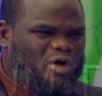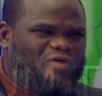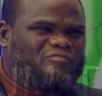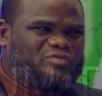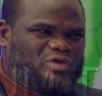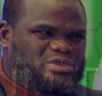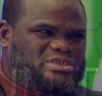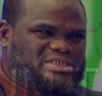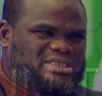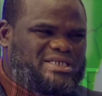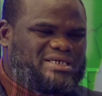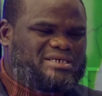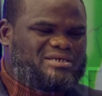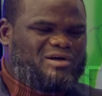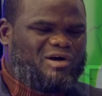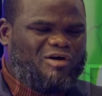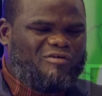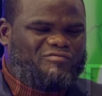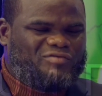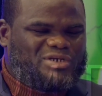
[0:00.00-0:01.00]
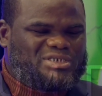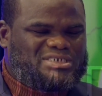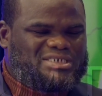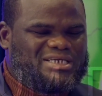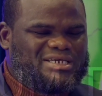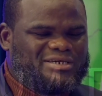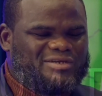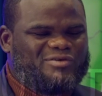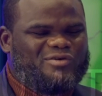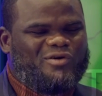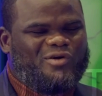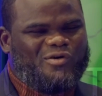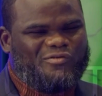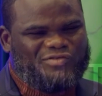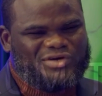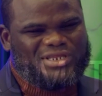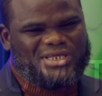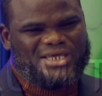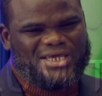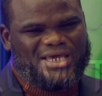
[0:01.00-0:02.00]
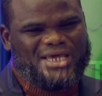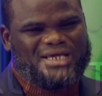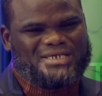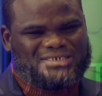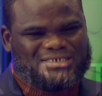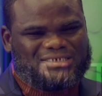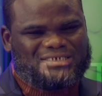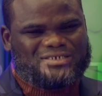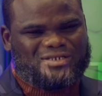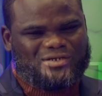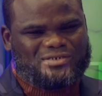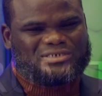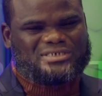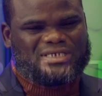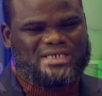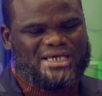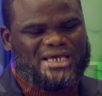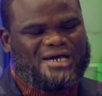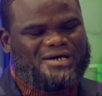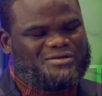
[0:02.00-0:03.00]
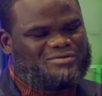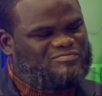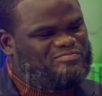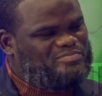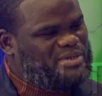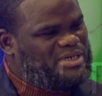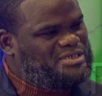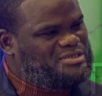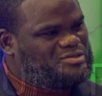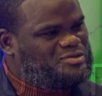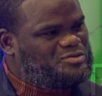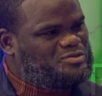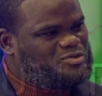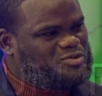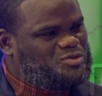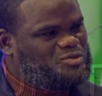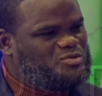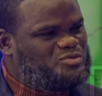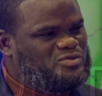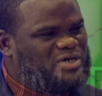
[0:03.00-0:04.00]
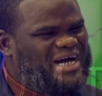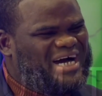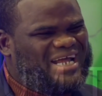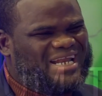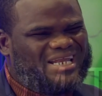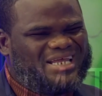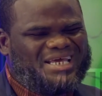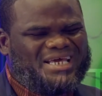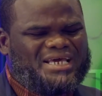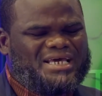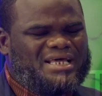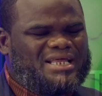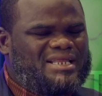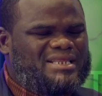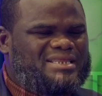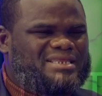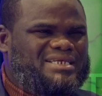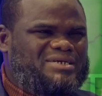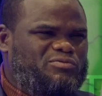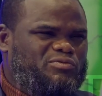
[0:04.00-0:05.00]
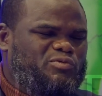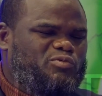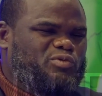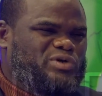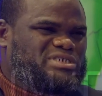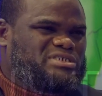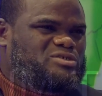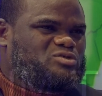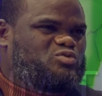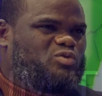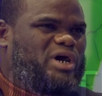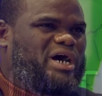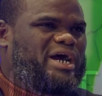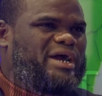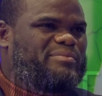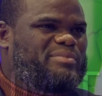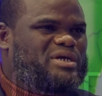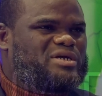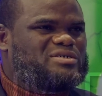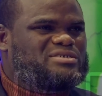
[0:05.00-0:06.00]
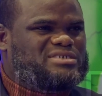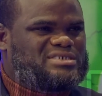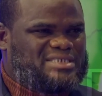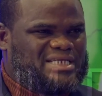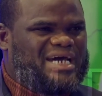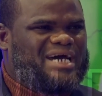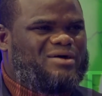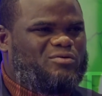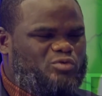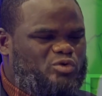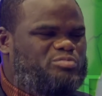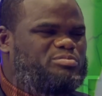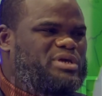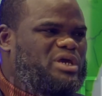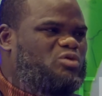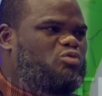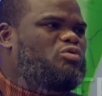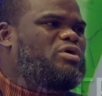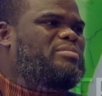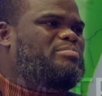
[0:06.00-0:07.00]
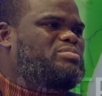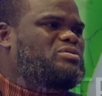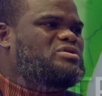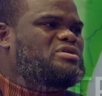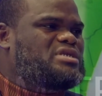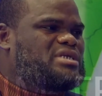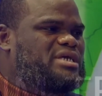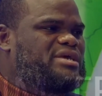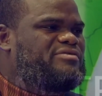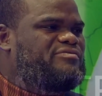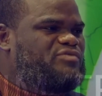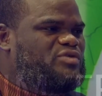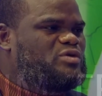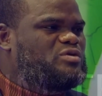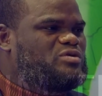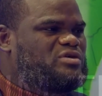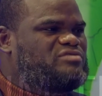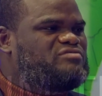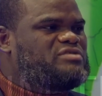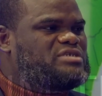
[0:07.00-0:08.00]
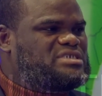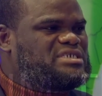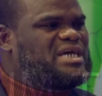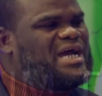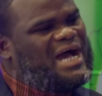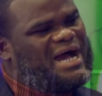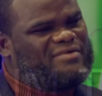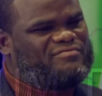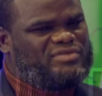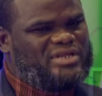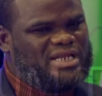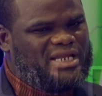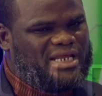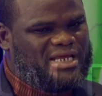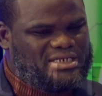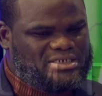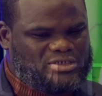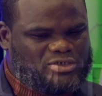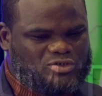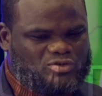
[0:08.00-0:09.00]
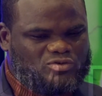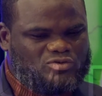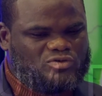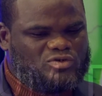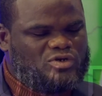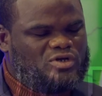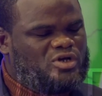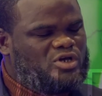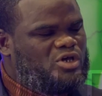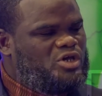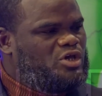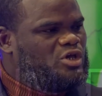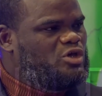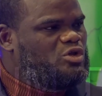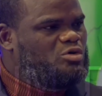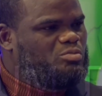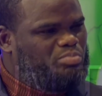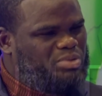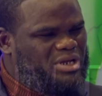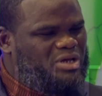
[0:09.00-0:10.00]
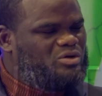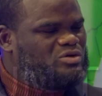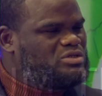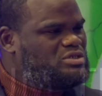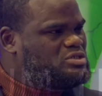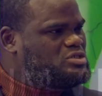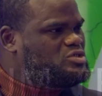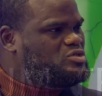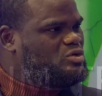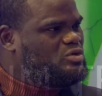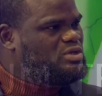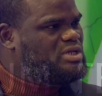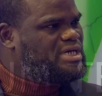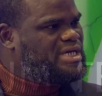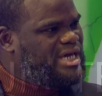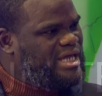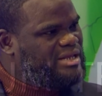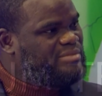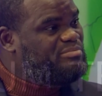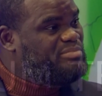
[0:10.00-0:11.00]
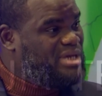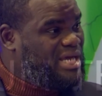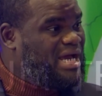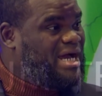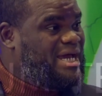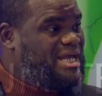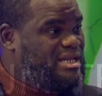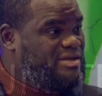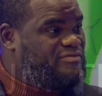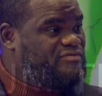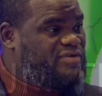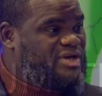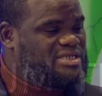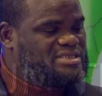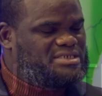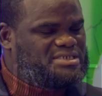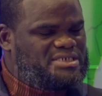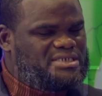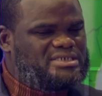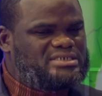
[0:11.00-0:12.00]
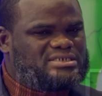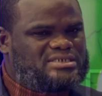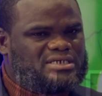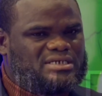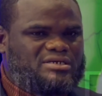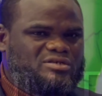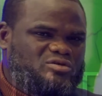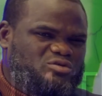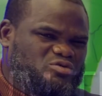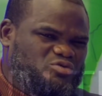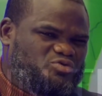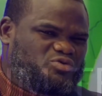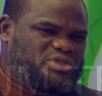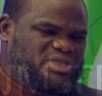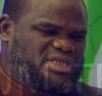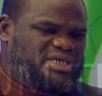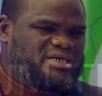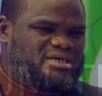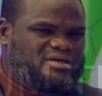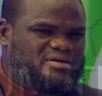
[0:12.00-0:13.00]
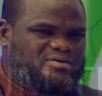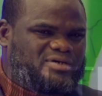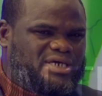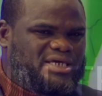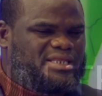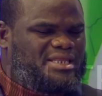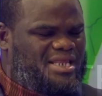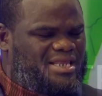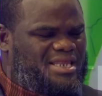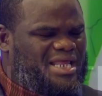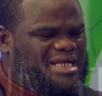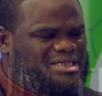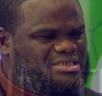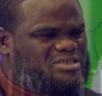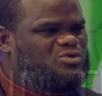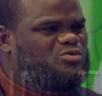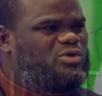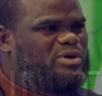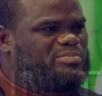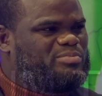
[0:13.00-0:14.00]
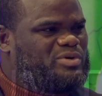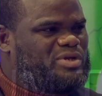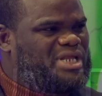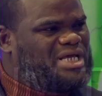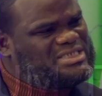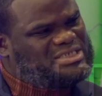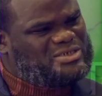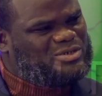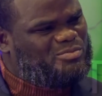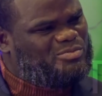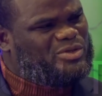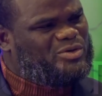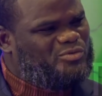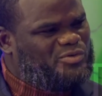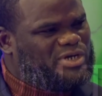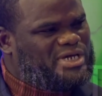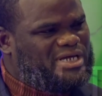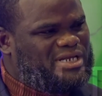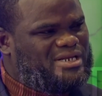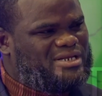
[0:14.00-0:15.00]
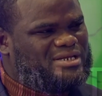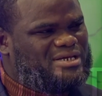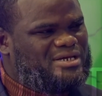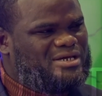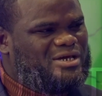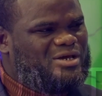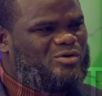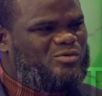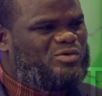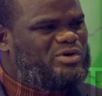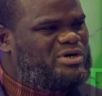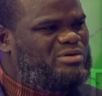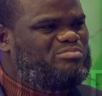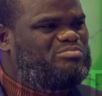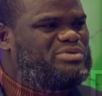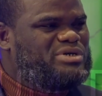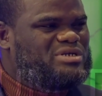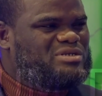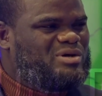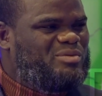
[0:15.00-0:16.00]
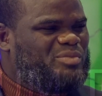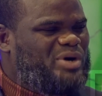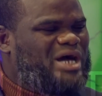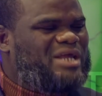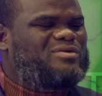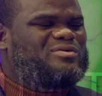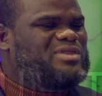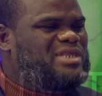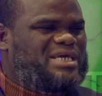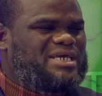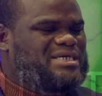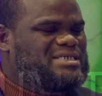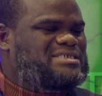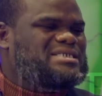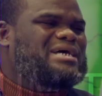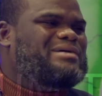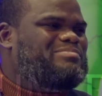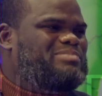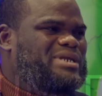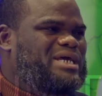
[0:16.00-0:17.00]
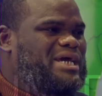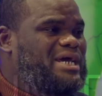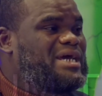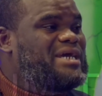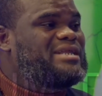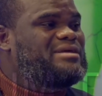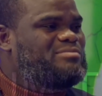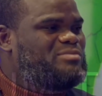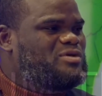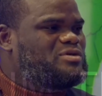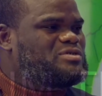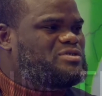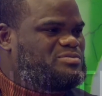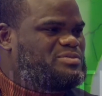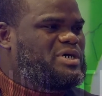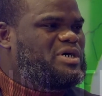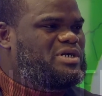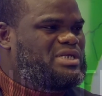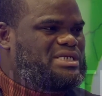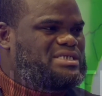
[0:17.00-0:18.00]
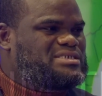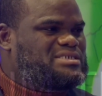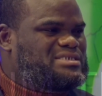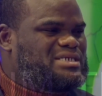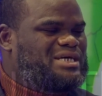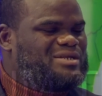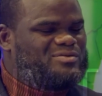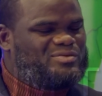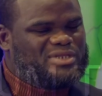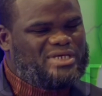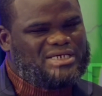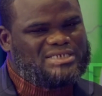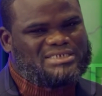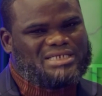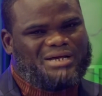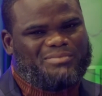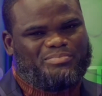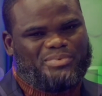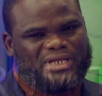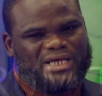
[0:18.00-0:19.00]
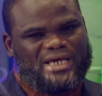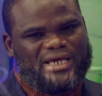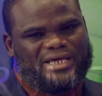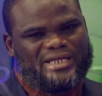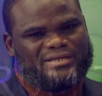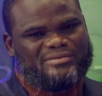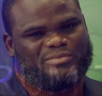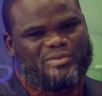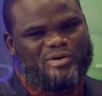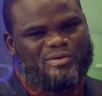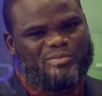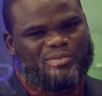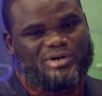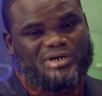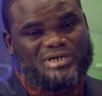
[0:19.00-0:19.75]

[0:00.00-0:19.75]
Obviously, obviously, you know, over the years he's lost a yard of pace or two, and yeah. th- which is why because that would be a weapon if you if you still have the legs to, you know, play on the shoulder, getting behind defenses. You yeah. know, you would think, okay, that's a weapon. That's something we can we can build on. But I don't think he's that player anymore. To be yeah. honest, I don't think he's that player anymore. No,